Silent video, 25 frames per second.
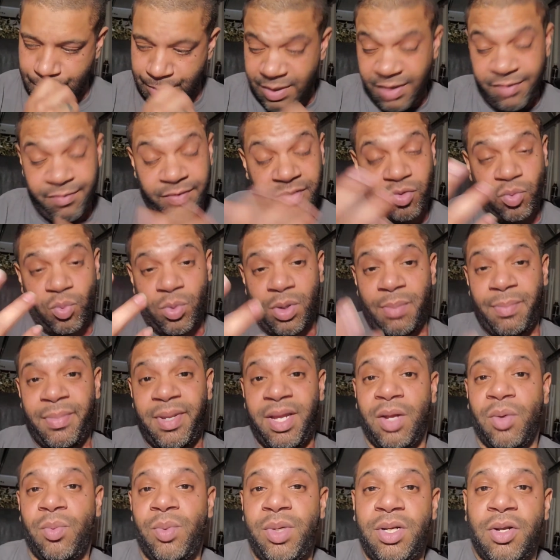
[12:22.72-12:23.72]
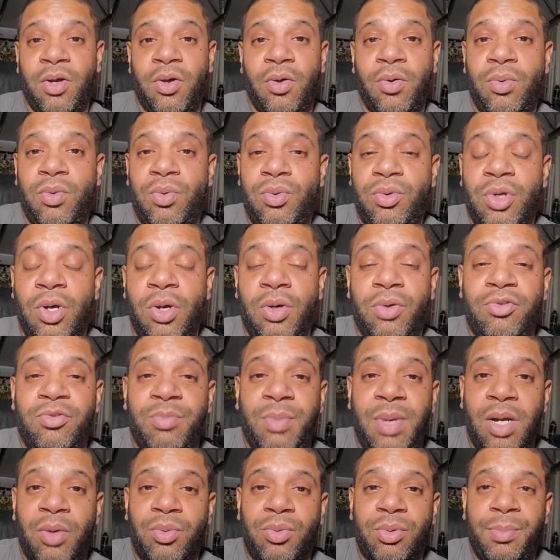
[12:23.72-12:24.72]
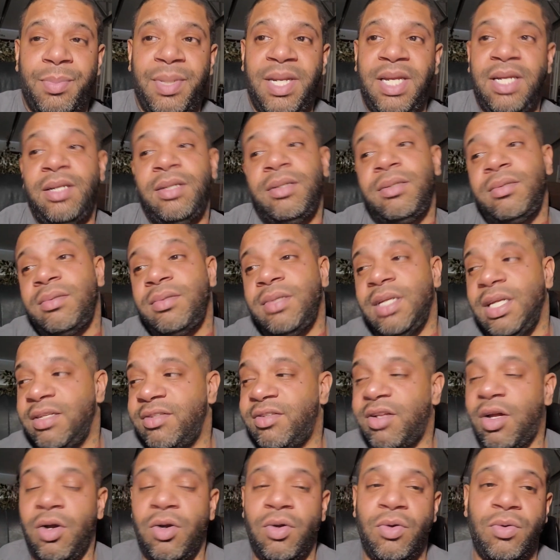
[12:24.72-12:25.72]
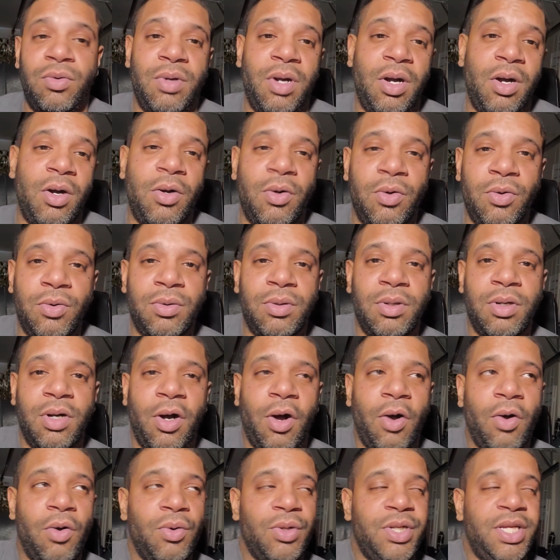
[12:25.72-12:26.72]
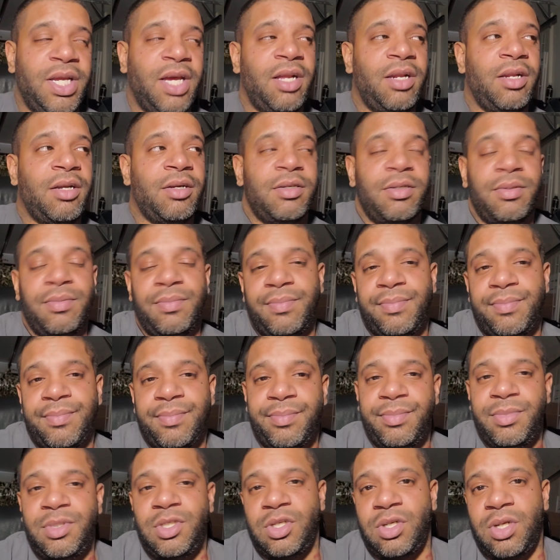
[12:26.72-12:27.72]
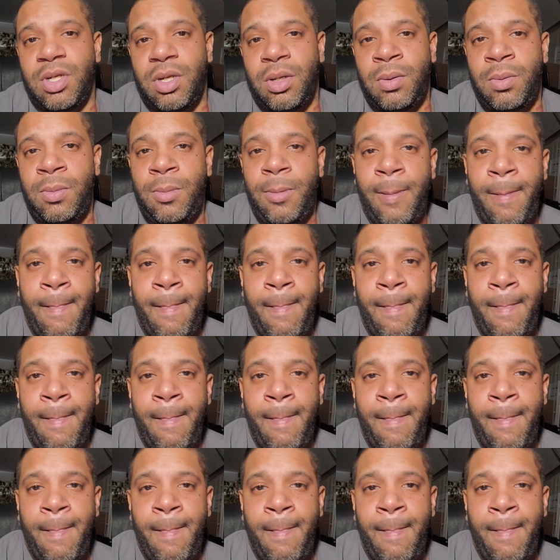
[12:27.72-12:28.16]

If it's one man we know who knows about repeating, it's old Yeller, you know.